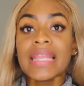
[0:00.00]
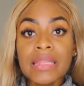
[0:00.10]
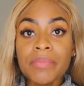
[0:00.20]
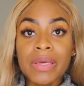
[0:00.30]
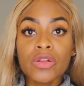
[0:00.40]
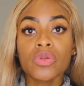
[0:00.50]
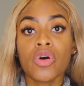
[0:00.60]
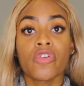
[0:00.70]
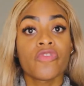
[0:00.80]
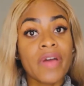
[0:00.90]
in the middle,
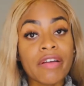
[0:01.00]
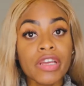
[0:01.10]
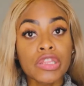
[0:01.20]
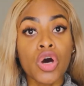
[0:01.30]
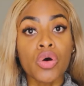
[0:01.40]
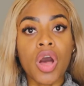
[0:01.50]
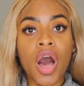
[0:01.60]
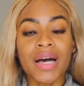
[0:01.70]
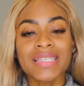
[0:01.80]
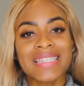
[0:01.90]
or very low
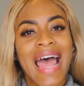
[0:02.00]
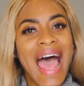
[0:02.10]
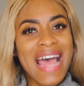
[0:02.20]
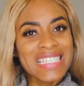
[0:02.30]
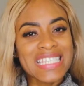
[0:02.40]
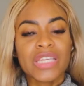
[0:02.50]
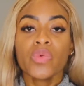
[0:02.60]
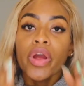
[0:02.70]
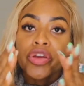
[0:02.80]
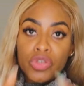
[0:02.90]
cost, and see
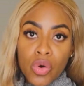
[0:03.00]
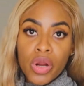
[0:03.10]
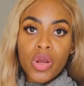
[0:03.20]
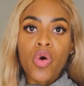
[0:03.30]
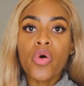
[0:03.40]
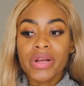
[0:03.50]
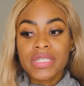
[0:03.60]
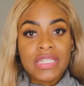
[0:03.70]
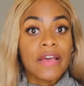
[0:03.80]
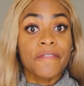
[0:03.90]
where your
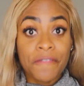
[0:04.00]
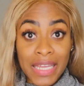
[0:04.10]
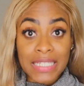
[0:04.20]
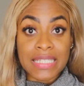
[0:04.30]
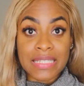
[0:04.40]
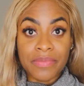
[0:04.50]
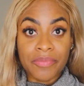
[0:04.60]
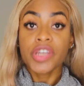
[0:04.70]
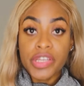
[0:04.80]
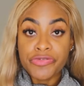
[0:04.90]
course fits.
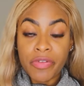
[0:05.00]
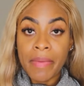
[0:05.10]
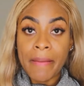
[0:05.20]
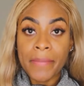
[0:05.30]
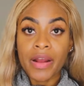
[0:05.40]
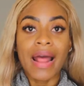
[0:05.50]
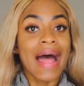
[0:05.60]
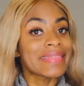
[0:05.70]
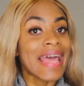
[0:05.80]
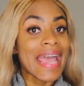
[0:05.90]
Just remember,
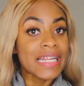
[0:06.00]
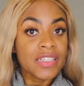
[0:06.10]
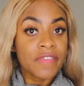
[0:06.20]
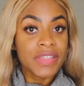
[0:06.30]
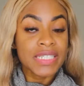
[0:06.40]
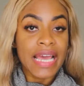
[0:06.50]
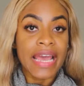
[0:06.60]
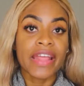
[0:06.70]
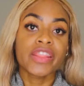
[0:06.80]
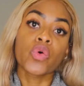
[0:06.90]
at the end of the
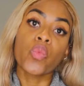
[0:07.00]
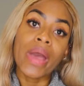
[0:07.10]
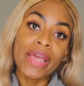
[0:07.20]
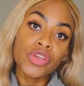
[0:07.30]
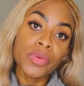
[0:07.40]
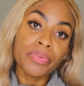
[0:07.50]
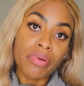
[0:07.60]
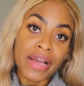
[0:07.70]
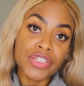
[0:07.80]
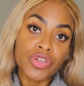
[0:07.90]
day, the way you
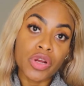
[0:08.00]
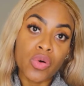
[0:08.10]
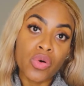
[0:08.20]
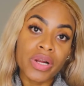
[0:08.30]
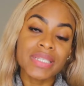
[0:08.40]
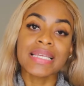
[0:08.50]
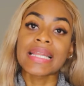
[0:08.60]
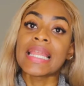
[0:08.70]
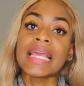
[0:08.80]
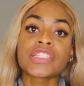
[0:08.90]
price your course
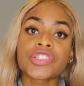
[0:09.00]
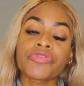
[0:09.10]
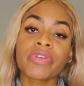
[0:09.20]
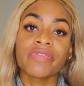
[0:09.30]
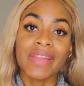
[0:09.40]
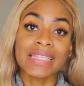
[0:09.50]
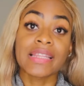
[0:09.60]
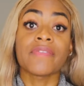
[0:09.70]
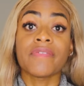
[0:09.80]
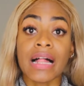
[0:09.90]
needs to reflect
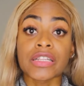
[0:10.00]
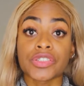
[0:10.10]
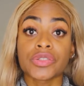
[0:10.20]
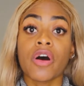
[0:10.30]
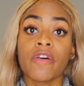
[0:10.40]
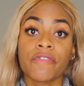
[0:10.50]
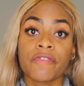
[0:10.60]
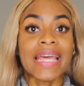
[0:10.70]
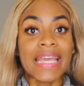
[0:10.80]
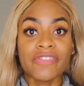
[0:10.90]
the value of
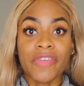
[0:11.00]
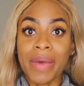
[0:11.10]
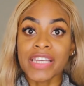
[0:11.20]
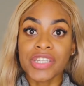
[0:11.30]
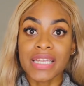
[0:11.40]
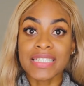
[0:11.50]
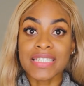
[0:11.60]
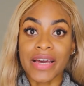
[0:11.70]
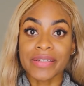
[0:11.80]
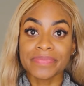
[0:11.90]
the information inside.